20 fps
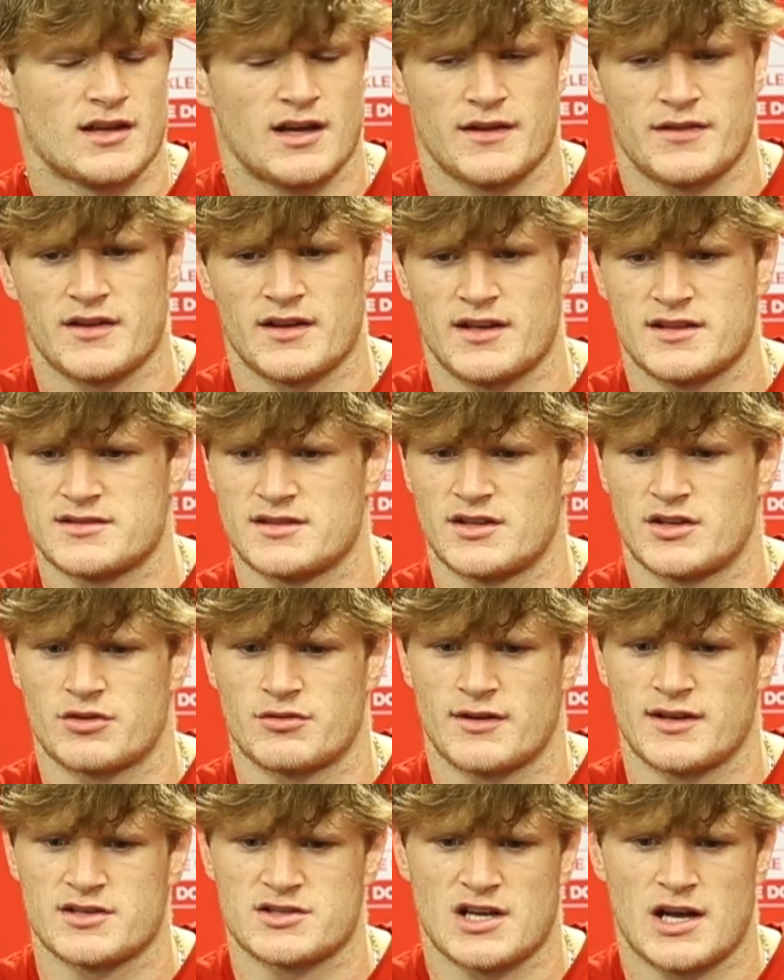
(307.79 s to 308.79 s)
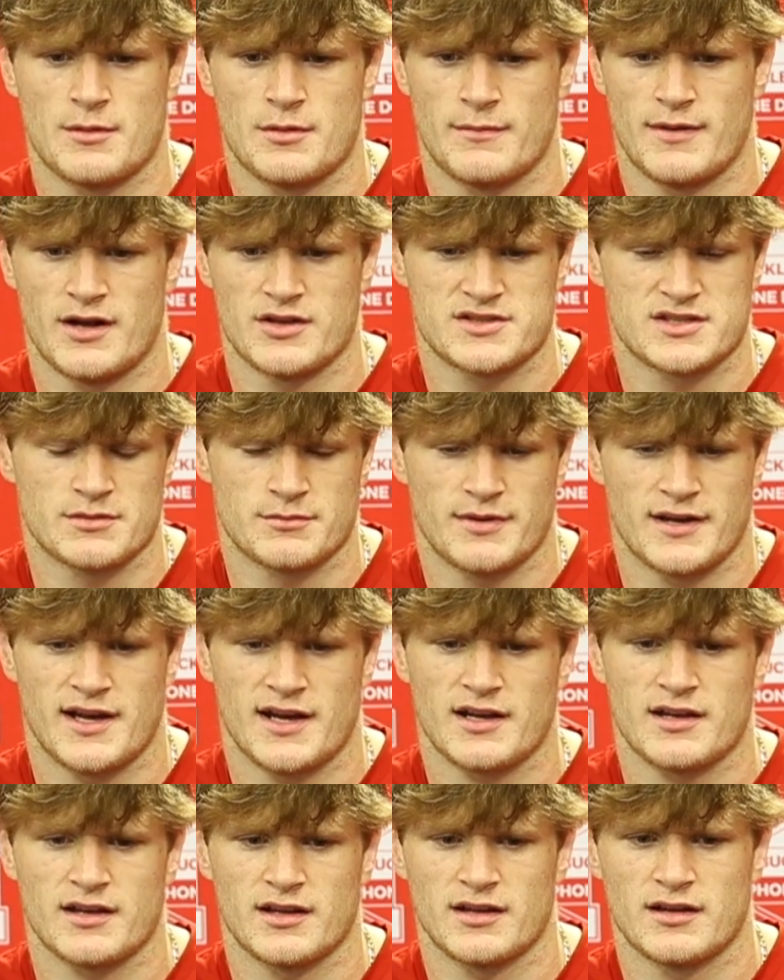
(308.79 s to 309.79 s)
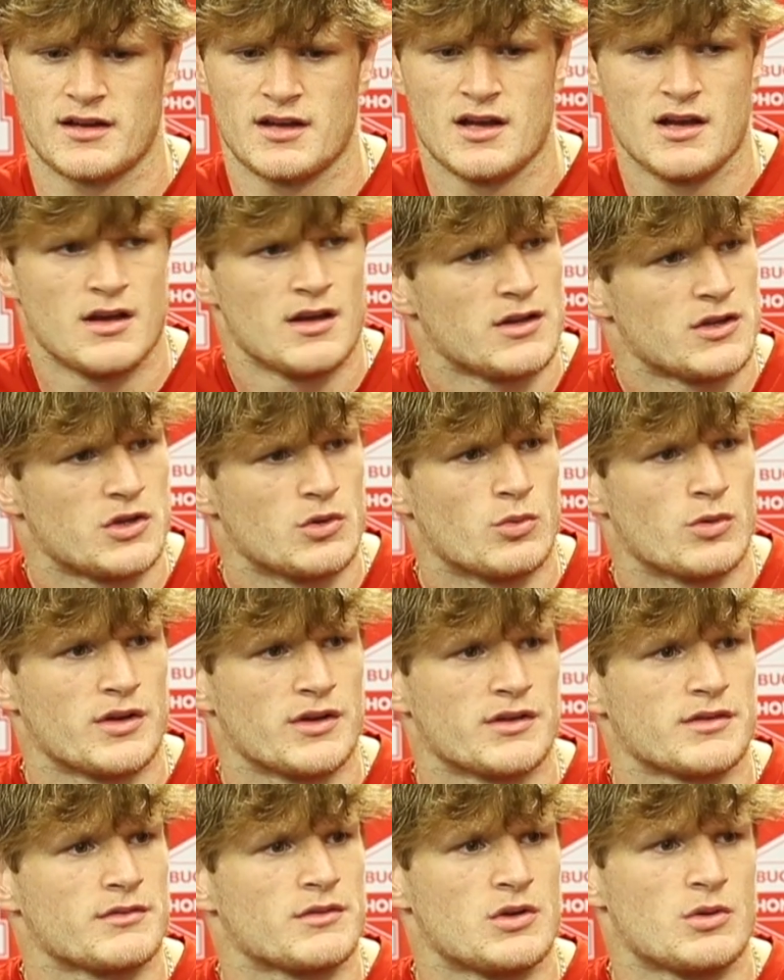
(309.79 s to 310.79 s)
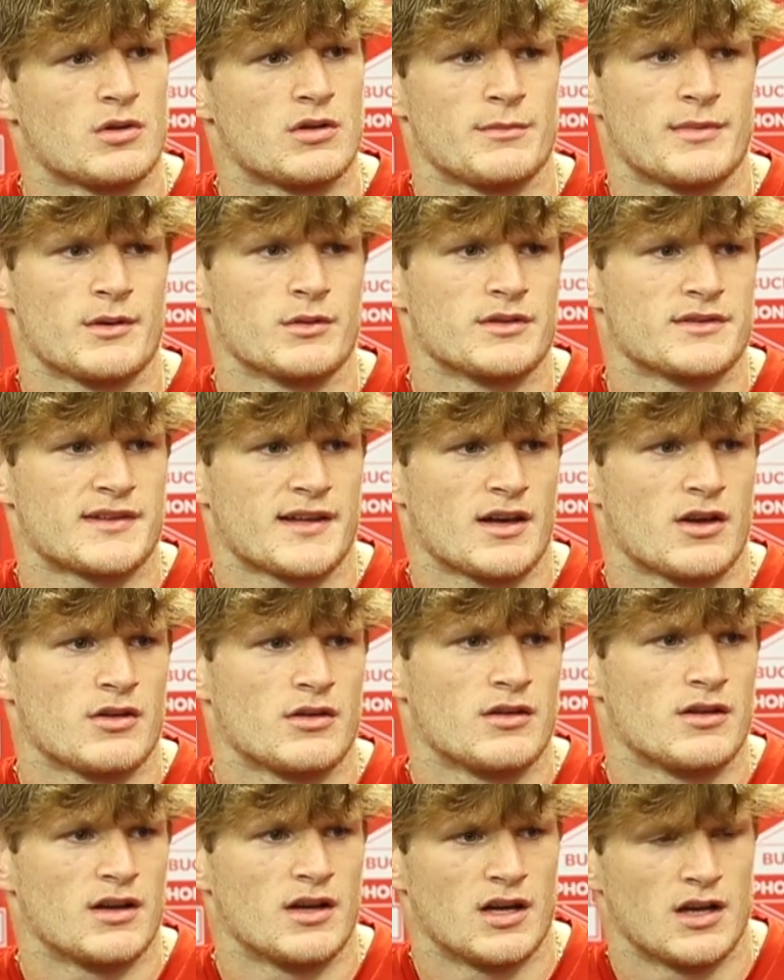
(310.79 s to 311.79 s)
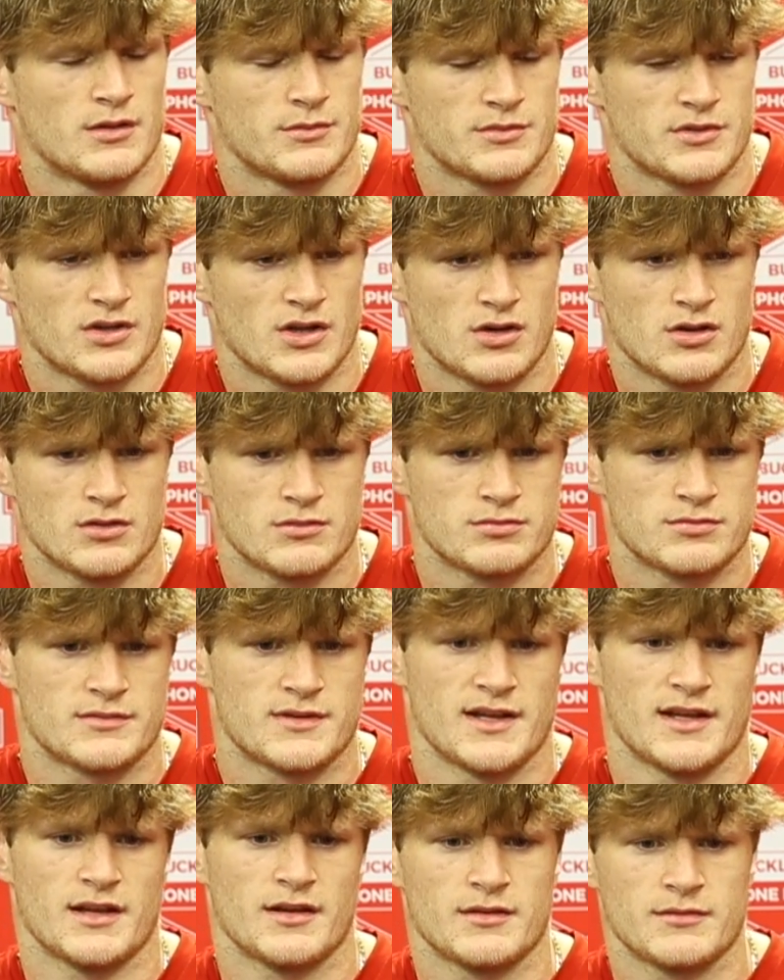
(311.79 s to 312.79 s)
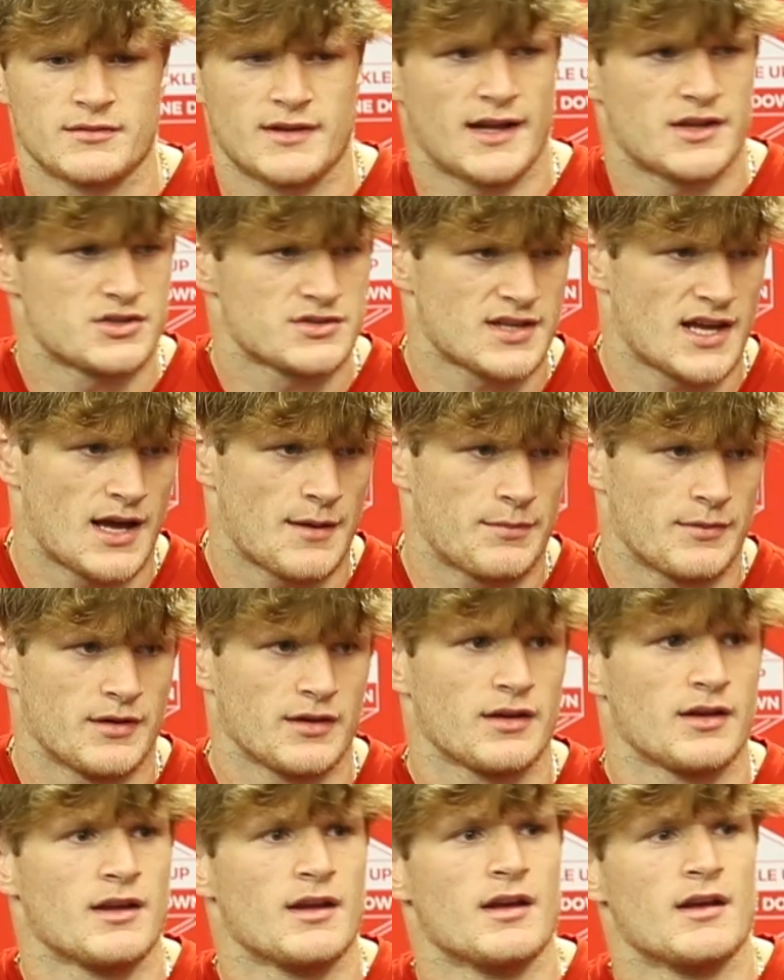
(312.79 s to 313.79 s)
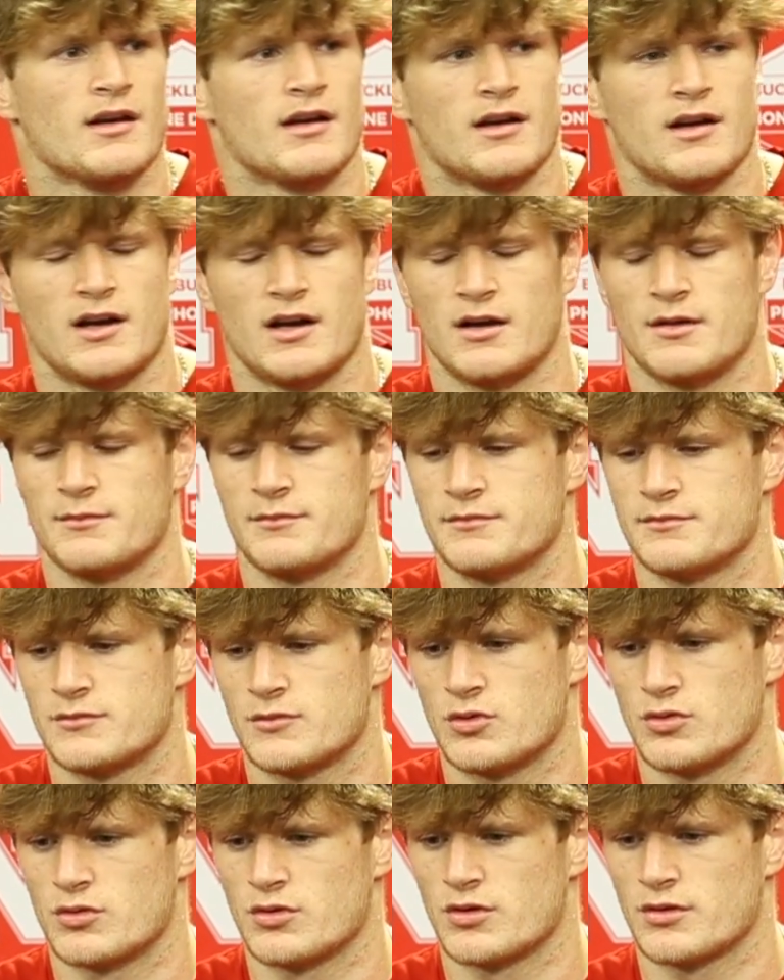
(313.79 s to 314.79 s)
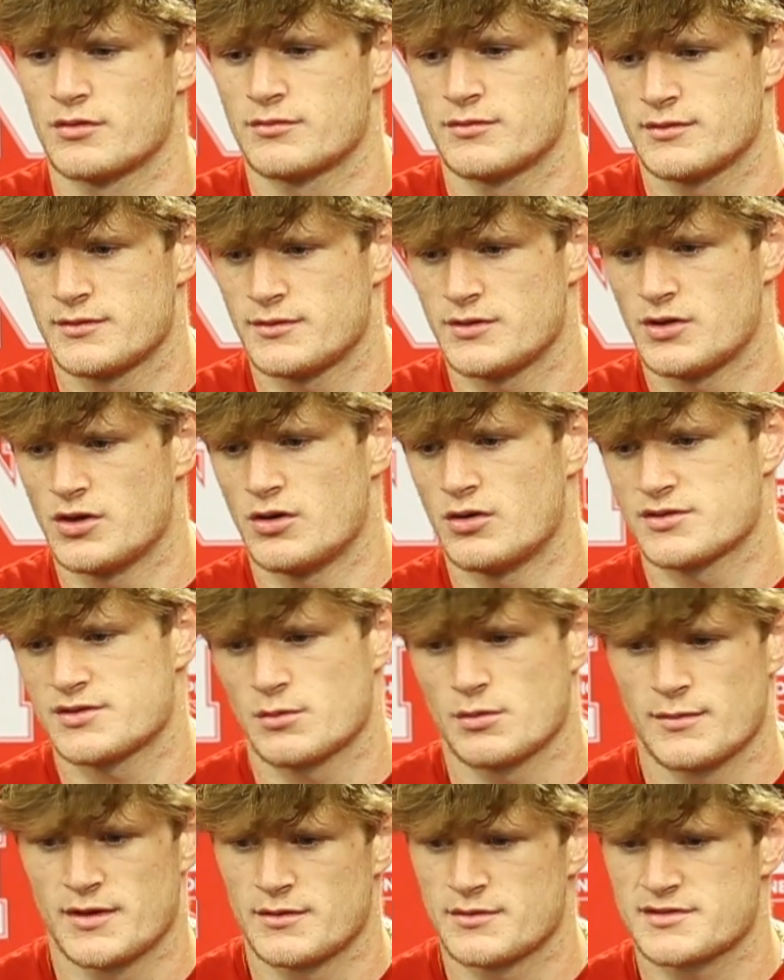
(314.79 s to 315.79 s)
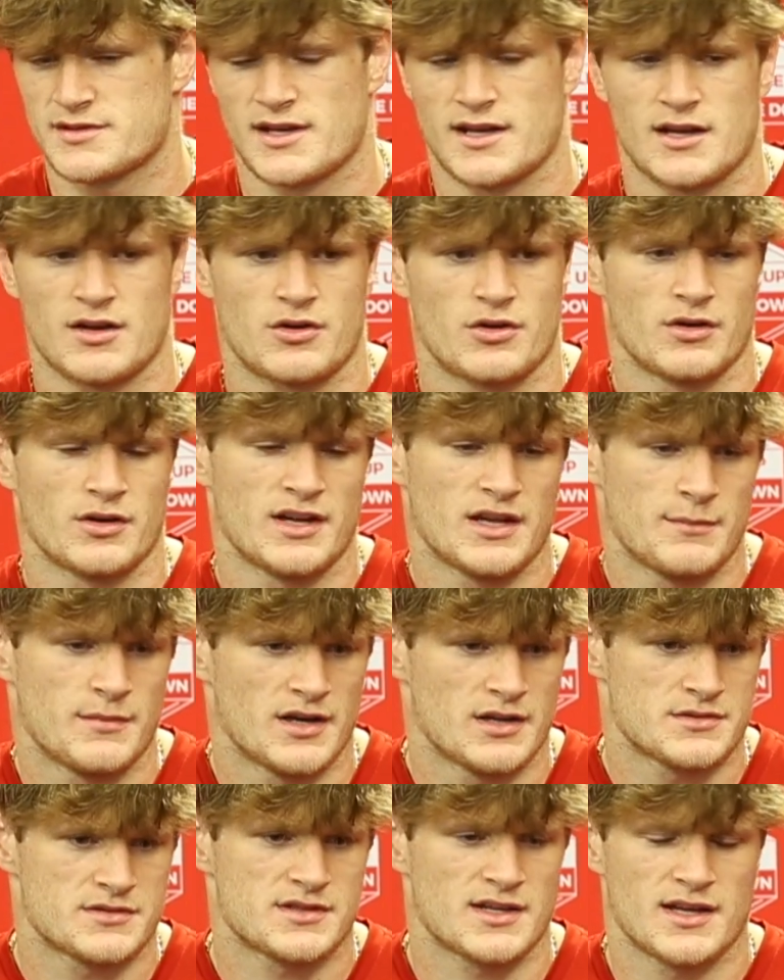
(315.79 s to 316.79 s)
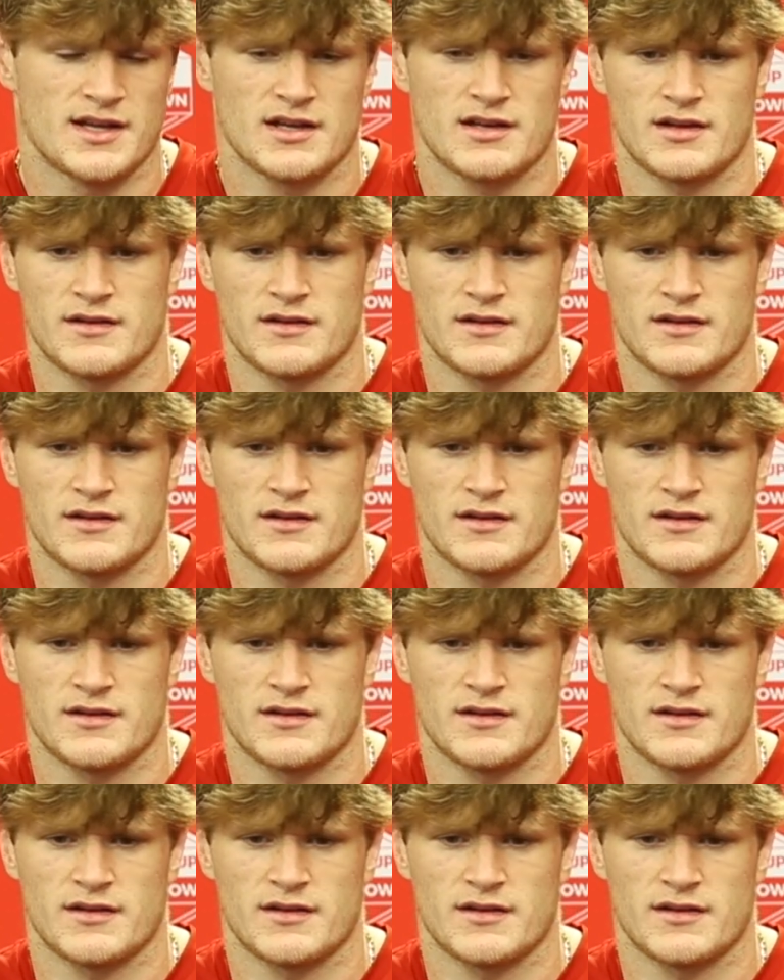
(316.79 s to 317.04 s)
I think he's done a great job of bouncing back, and you wouldn't be able to tell, you know, that just happened, or you know, someone made a mistake or he made a mistake.